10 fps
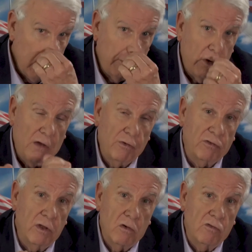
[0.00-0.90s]
Profit
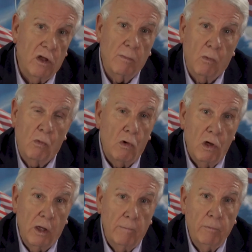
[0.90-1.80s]
centers number
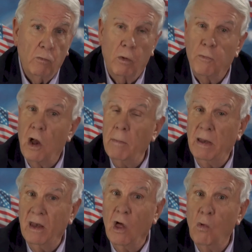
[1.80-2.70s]
one were
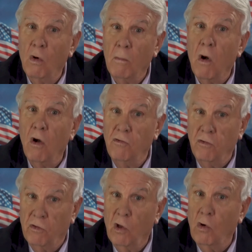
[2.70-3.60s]
probably lower
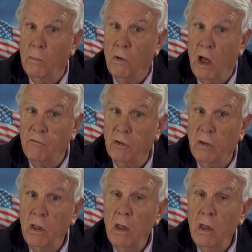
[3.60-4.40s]
margins, lower profit,